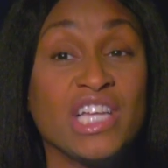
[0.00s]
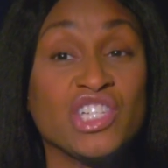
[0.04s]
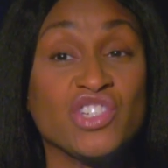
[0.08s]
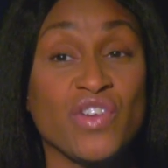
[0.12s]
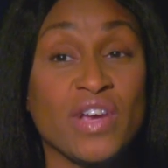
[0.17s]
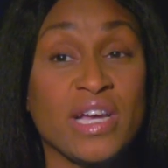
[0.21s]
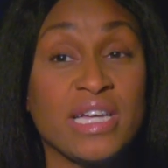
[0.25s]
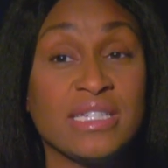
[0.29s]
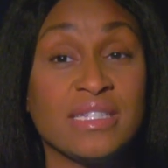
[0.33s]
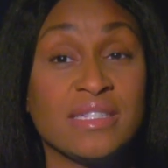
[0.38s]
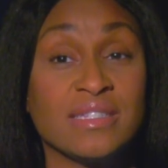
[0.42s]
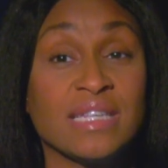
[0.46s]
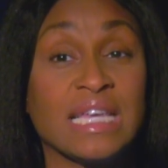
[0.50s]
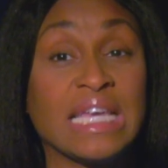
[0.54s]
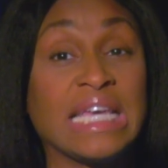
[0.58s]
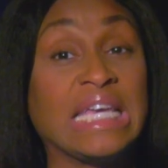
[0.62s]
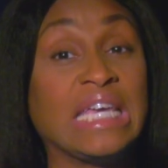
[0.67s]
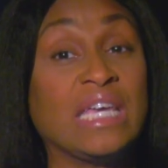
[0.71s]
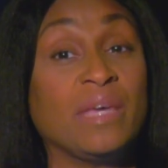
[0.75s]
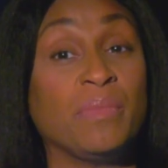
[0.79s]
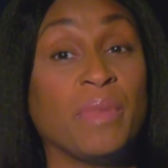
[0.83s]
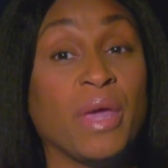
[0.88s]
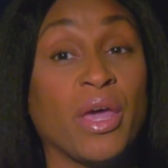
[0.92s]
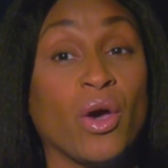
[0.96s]
address,
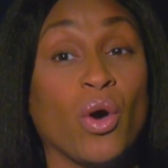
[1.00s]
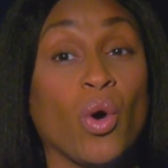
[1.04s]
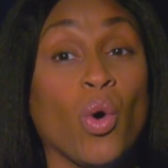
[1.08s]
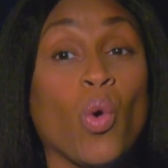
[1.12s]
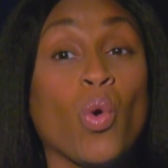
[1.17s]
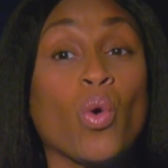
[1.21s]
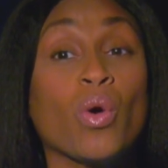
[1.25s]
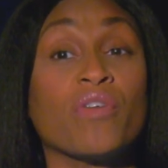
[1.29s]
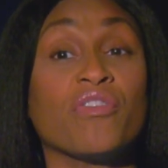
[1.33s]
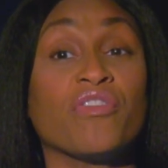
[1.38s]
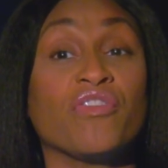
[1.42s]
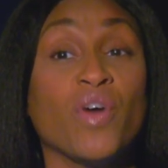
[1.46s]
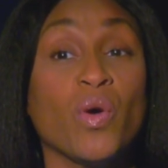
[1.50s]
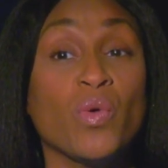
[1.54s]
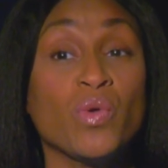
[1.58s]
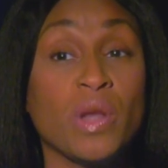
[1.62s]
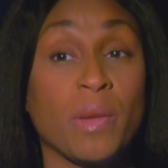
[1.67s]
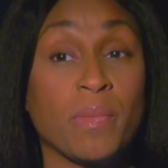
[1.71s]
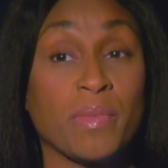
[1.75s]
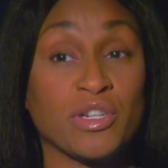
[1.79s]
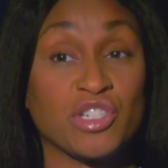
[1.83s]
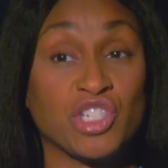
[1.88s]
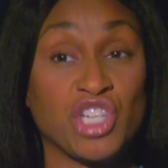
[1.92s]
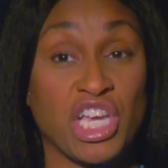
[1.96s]
email, or phone
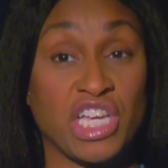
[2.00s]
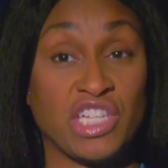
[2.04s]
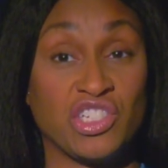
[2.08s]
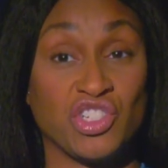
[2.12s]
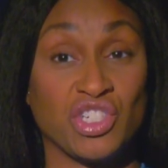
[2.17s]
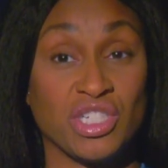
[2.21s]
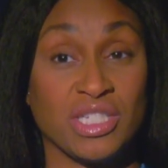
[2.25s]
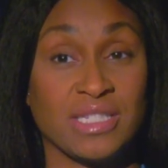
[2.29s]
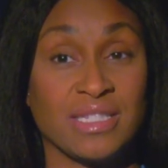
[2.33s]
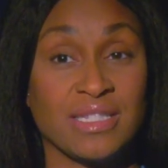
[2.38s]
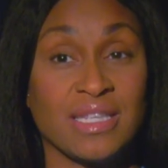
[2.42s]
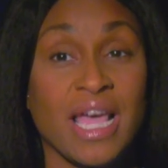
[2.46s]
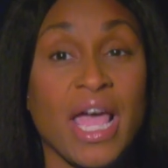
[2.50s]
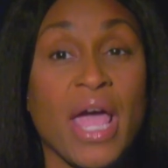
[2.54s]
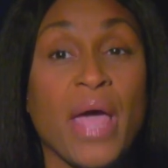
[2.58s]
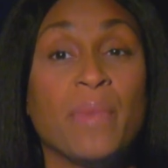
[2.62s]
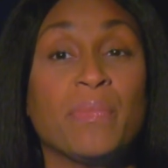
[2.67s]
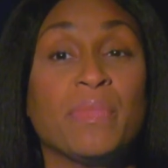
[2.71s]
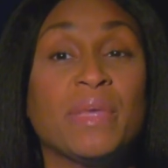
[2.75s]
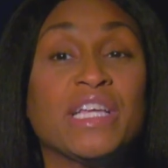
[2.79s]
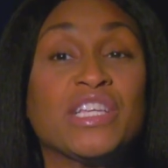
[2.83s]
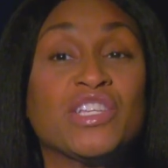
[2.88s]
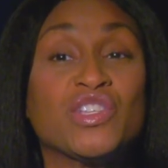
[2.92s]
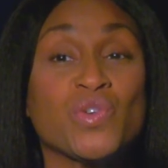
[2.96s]
number changes,
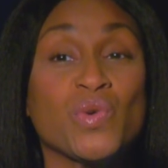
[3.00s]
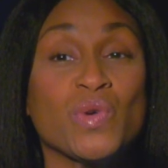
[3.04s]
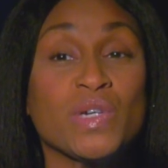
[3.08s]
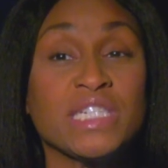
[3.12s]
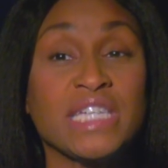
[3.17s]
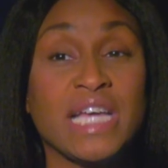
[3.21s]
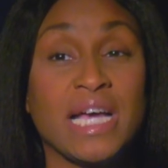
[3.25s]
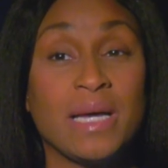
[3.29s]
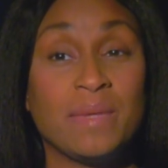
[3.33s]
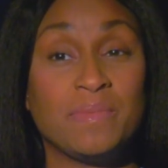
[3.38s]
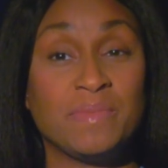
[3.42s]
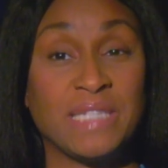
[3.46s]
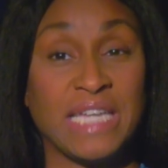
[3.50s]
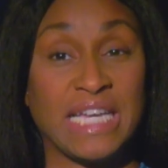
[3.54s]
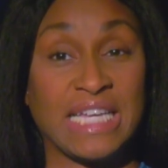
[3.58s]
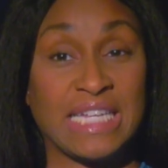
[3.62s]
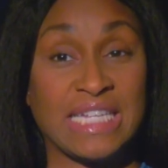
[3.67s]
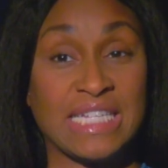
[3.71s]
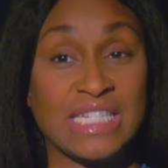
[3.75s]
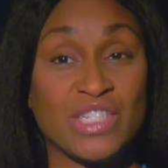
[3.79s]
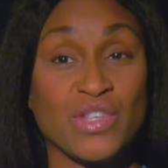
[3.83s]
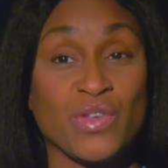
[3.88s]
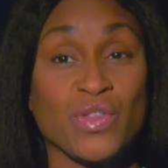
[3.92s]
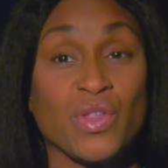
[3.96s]
be sure to
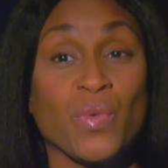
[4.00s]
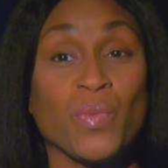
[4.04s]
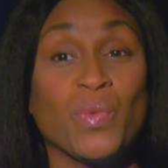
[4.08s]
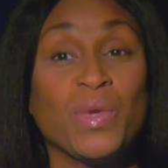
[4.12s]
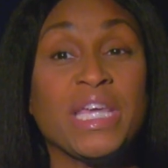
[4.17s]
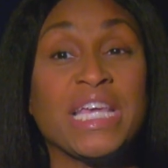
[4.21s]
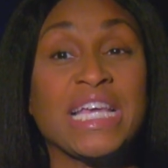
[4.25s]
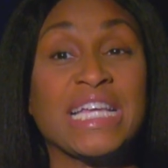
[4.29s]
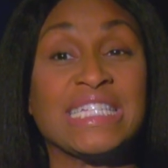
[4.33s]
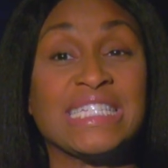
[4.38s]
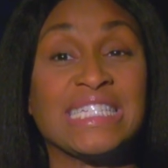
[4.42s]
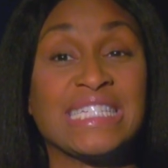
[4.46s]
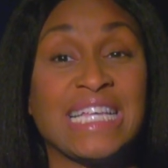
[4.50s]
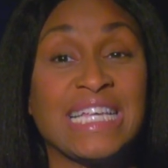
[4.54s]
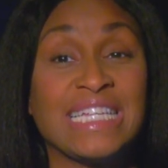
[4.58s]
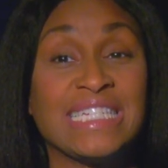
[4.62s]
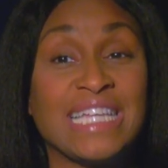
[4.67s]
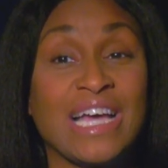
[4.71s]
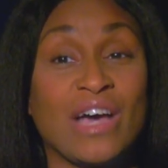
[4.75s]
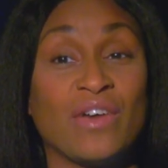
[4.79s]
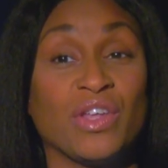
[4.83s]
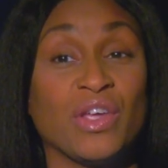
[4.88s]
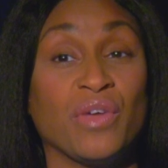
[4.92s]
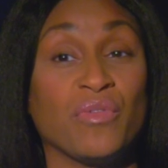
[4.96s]
update it so that we can
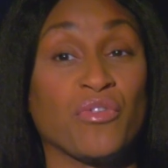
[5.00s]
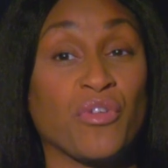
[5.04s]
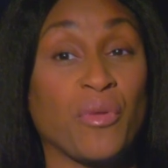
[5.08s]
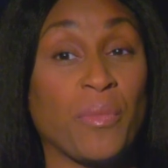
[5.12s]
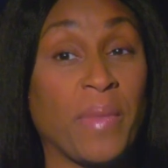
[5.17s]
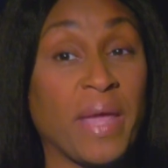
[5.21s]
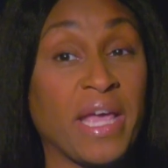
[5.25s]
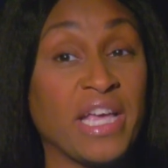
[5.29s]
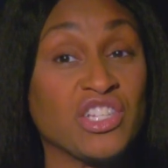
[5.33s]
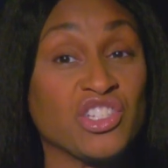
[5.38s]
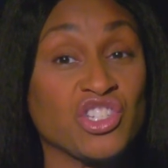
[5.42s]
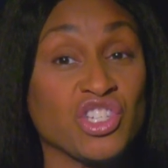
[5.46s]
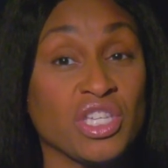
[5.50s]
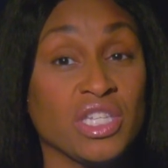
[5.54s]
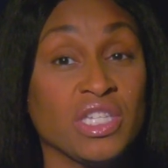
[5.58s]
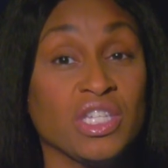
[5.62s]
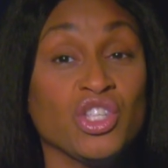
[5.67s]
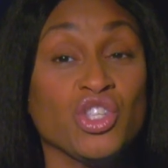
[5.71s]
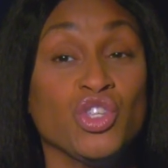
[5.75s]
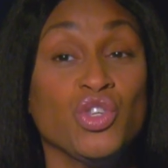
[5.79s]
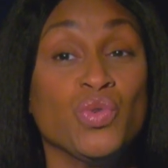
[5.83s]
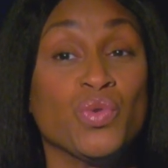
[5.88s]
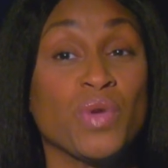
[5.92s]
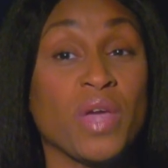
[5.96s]
send out information
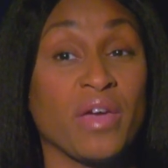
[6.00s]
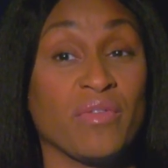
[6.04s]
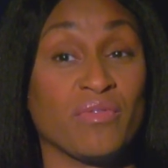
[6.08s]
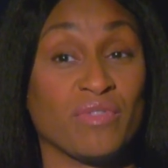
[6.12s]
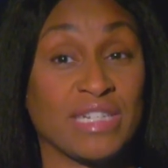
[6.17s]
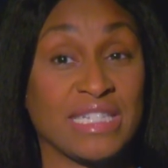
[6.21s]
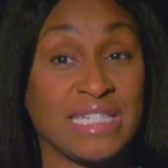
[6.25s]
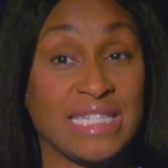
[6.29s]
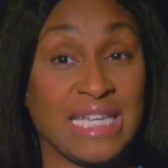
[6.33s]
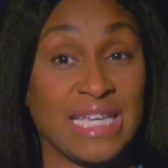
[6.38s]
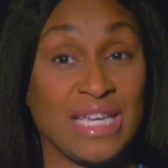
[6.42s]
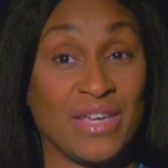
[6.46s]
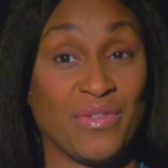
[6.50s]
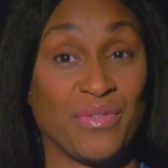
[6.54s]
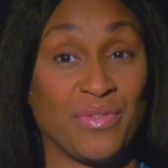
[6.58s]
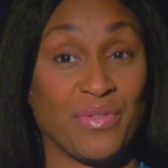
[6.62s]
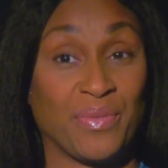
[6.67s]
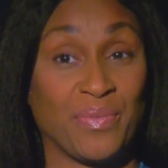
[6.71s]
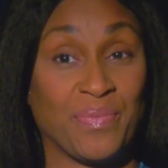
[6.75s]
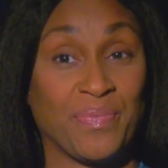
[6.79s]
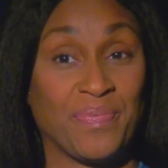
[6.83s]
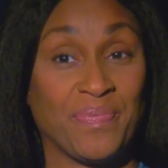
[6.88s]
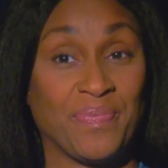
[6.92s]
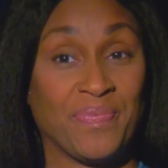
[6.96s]
and receive
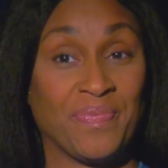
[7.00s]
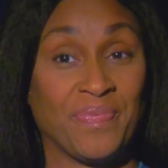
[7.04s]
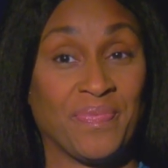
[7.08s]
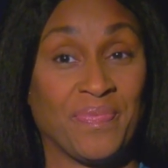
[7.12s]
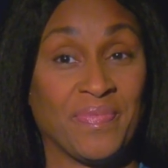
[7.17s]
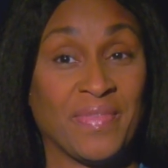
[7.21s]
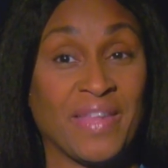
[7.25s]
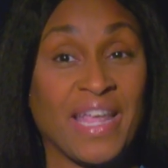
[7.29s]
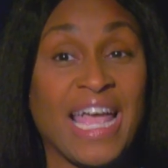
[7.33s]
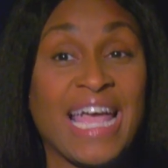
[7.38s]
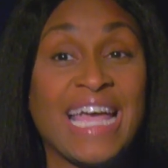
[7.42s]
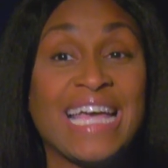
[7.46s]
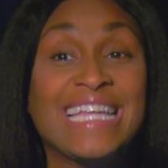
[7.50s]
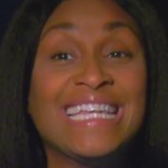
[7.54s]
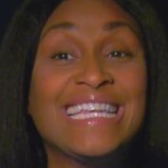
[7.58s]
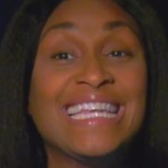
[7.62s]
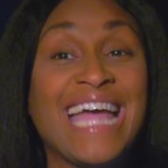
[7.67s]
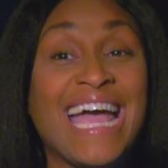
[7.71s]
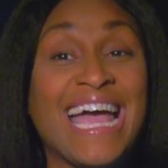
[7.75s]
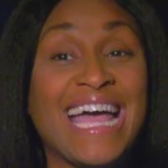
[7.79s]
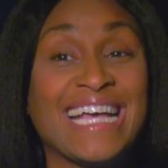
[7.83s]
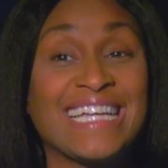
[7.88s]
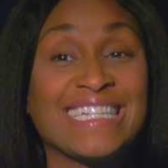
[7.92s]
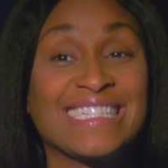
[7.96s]
it.
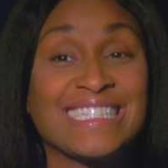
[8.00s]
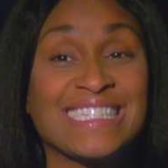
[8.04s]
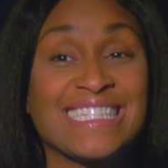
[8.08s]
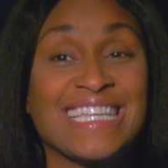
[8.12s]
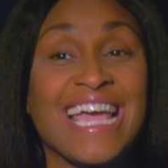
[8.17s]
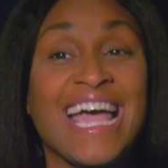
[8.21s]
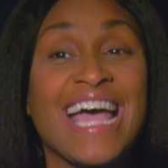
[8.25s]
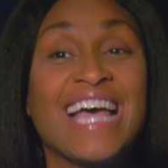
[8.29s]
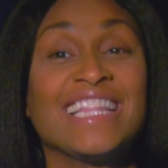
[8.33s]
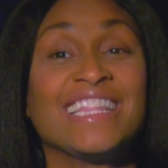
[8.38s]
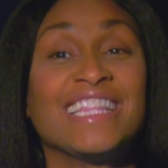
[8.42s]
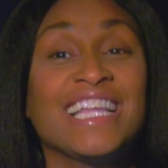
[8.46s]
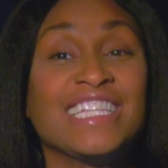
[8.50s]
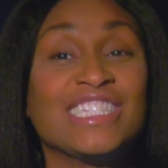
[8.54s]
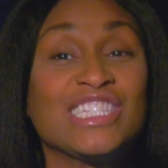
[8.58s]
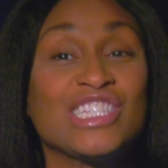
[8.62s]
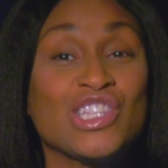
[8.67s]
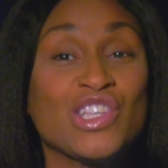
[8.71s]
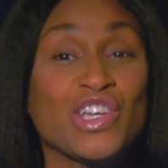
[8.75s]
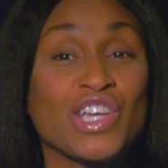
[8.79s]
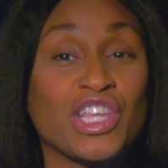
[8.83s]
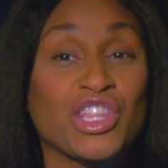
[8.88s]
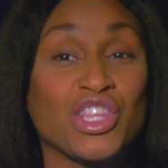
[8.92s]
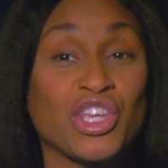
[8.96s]
Next, let's
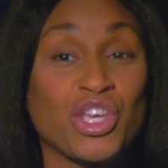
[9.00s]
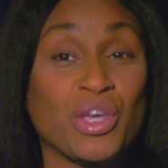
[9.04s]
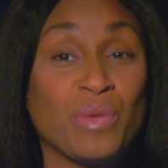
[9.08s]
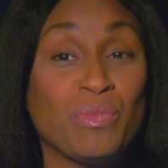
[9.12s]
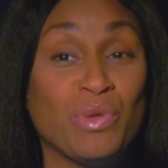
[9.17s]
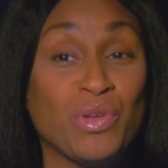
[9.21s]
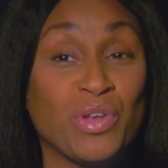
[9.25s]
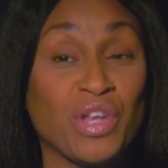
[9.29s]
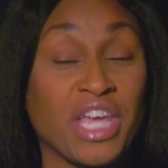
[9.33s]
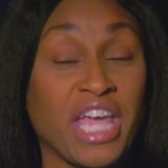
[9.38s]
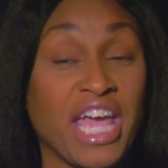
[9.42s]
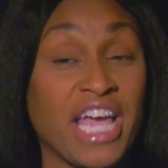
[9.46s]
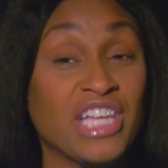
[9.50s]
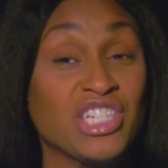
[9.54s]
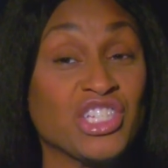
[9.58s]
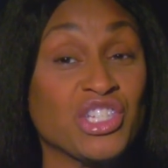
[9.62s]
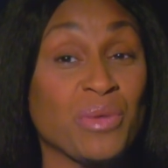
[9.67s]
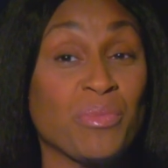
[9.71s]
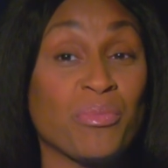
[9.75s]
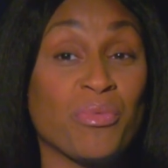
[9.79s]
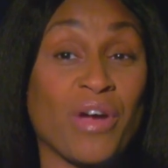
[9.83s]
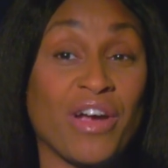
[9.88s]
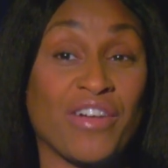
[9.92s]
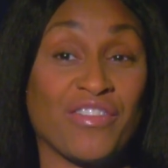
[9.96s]
look at the
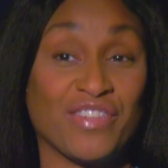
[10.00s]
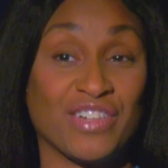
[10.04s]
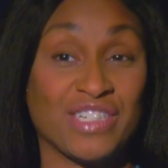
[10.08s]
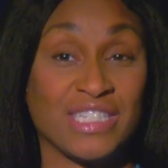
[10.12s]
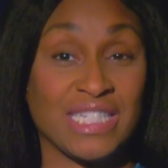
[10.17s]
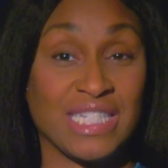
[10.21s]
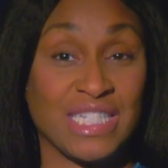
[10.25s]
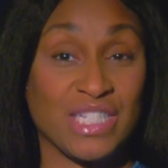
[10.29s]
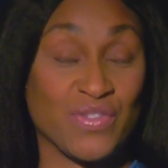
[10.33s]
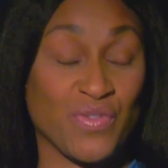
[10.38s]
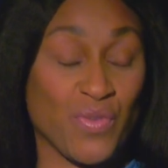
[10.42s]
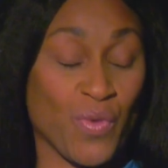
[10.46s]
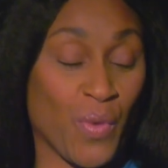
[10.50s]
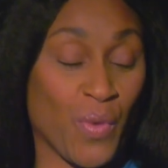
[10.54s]
communication preferences